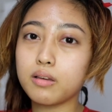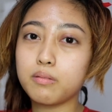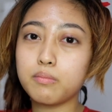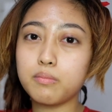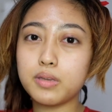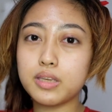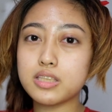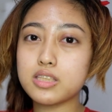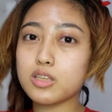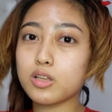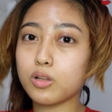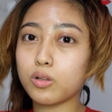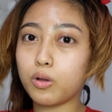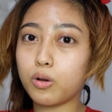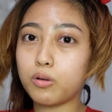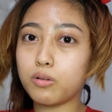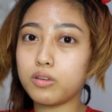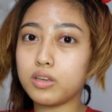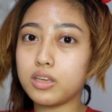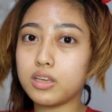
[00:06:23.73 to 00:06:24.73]
Miss
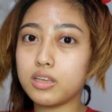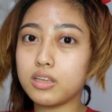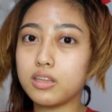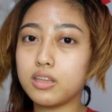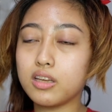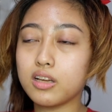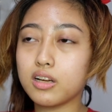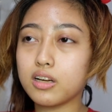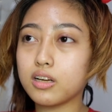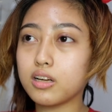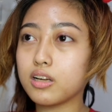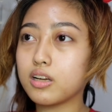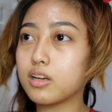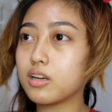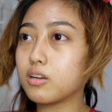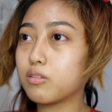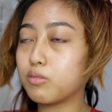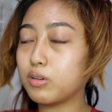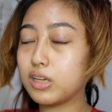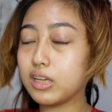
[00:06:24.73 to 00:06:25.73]
Chloe, they're
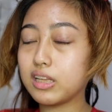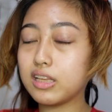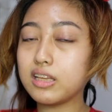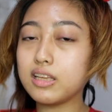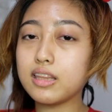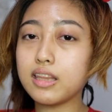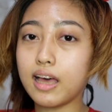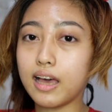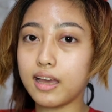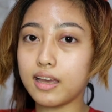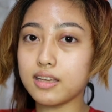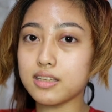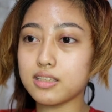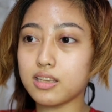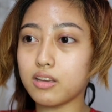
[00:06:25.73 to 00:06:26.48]
really nice,